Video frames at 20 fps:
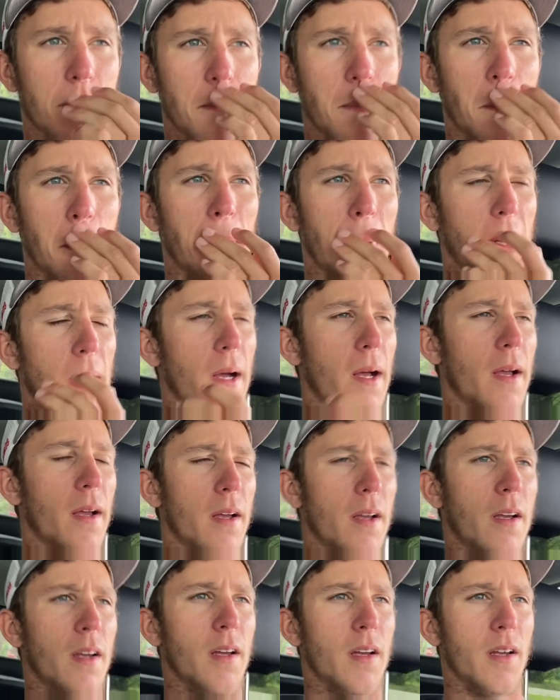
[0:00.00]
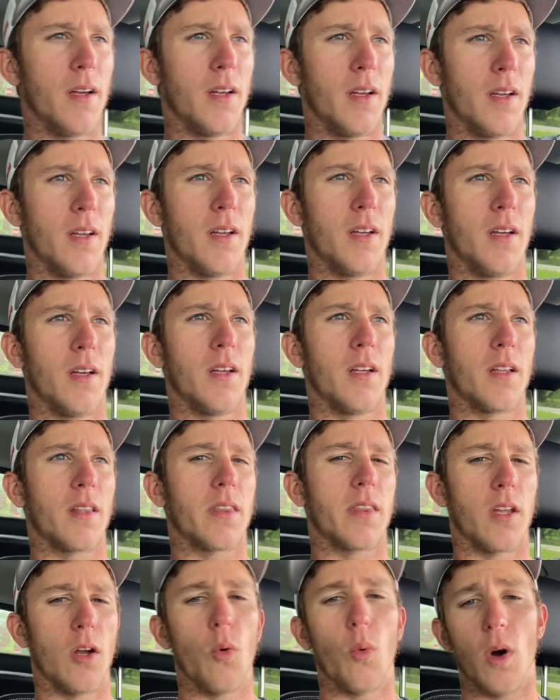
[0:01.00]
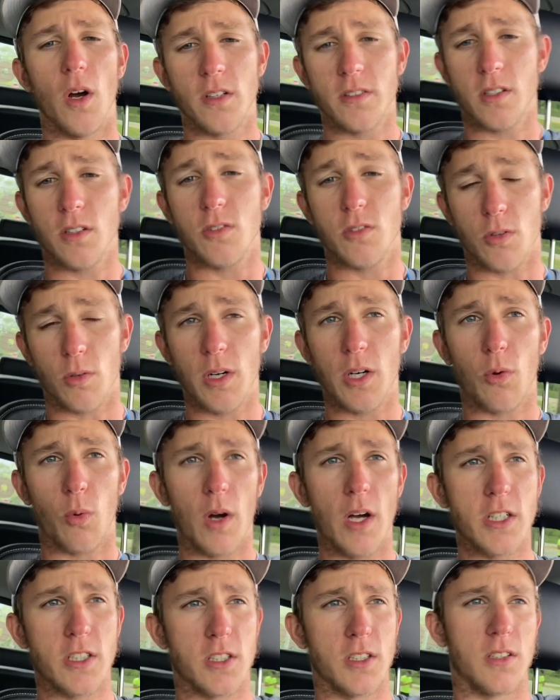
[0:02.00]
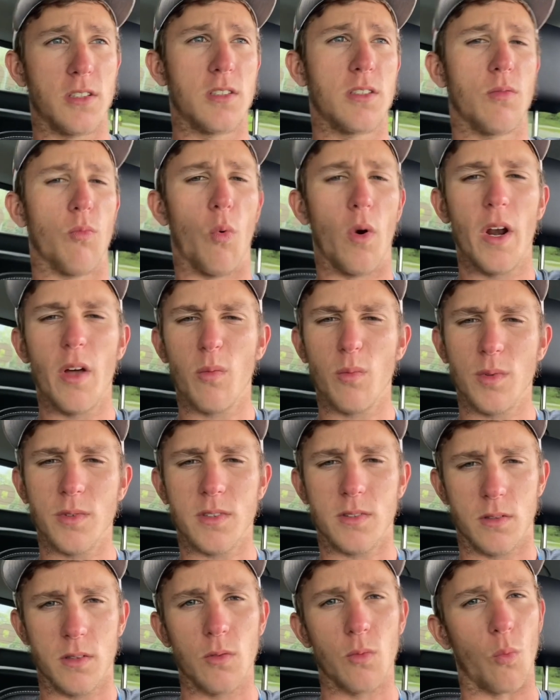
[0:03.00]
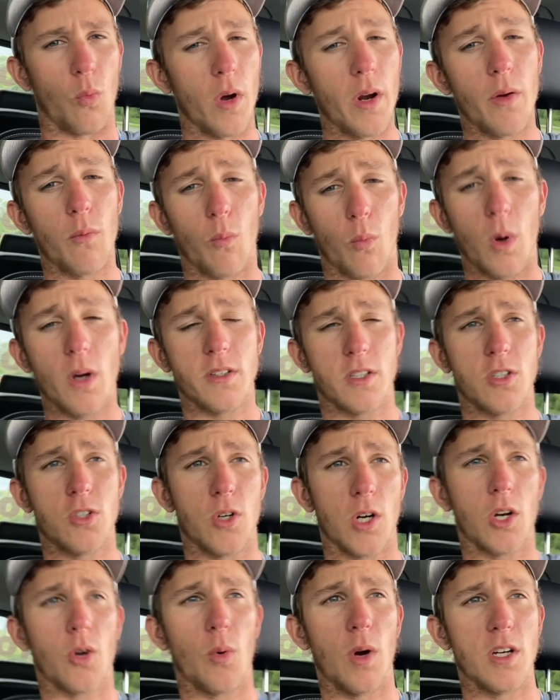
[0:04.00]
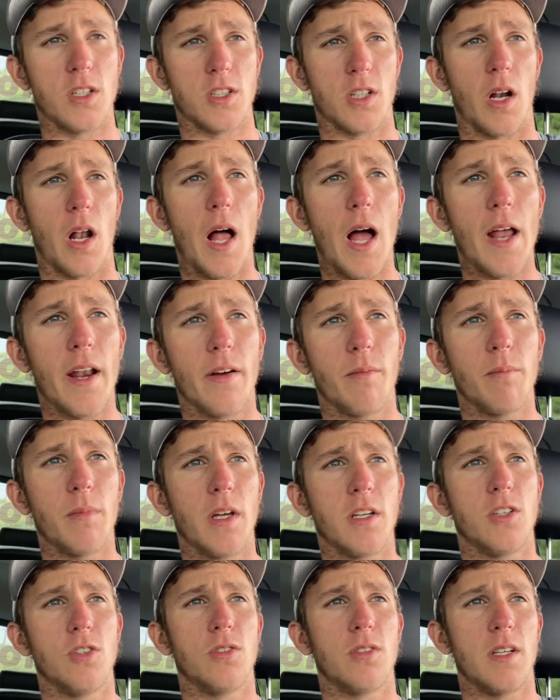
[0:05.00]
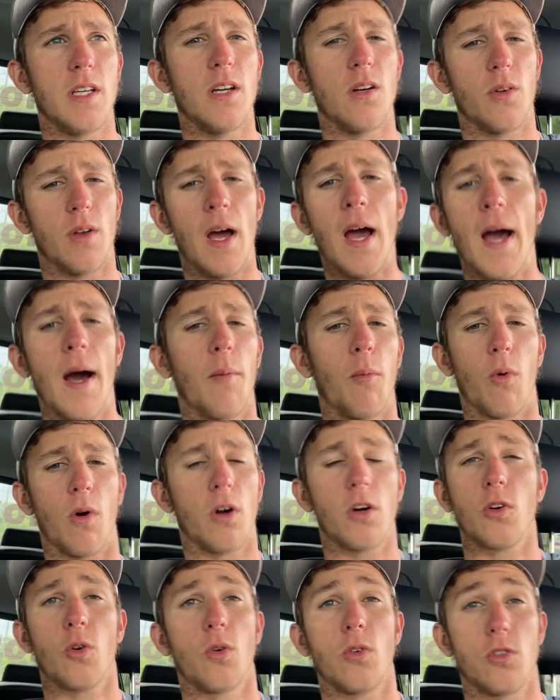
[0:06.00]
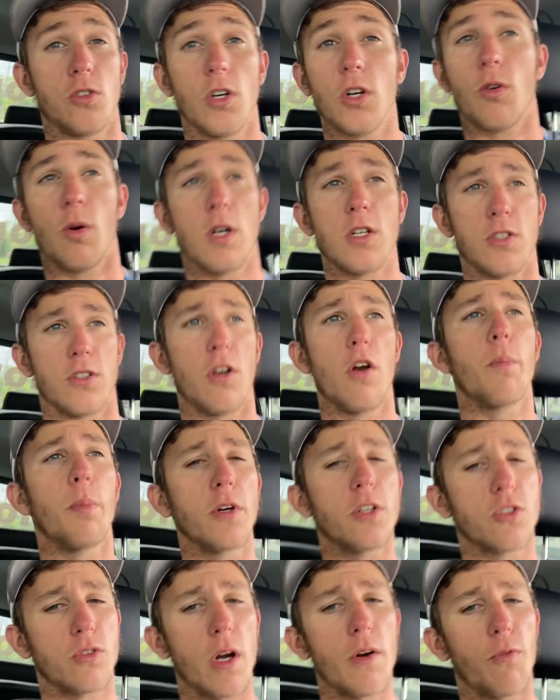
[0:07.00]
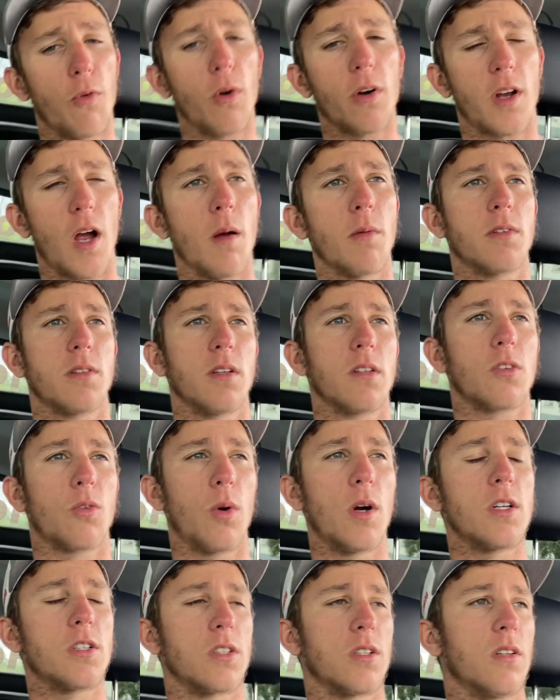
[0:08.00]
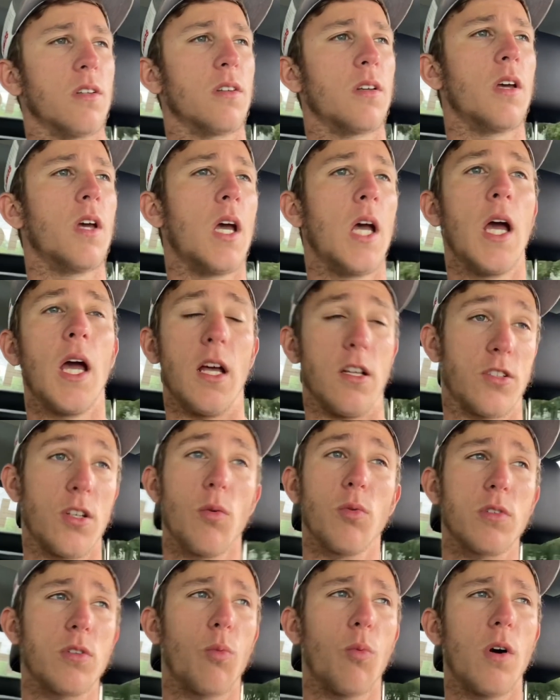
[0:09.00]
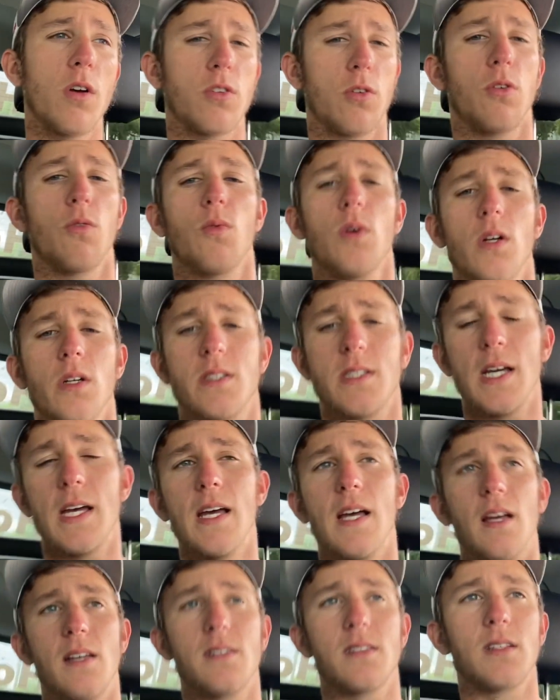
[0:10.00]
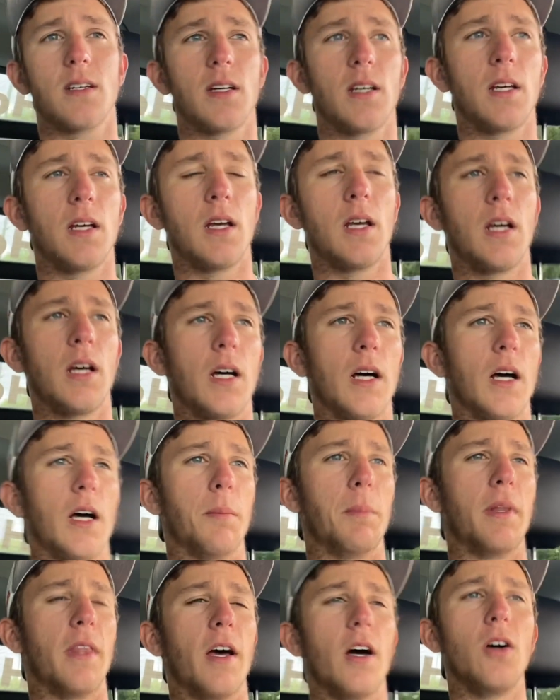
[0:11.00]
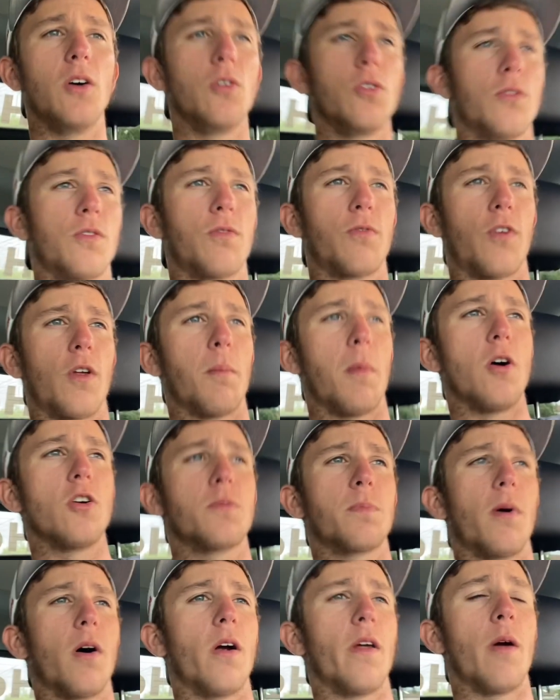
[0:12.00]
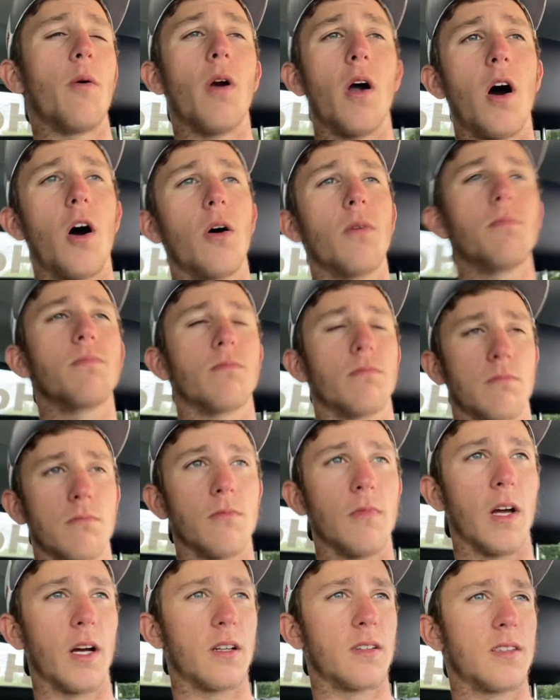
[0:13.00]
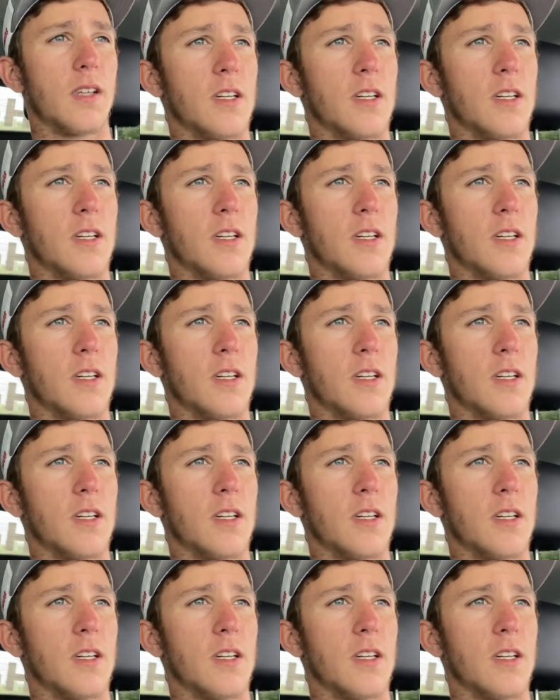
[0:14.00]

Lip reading: but there was those 3 questions. One of them was a trick question. A lot of them that you see on the app weren't trick questions. They're pretty straightforward, common sense questions, and so was the ones on the real test. But those, for the most part, they were all, like I said,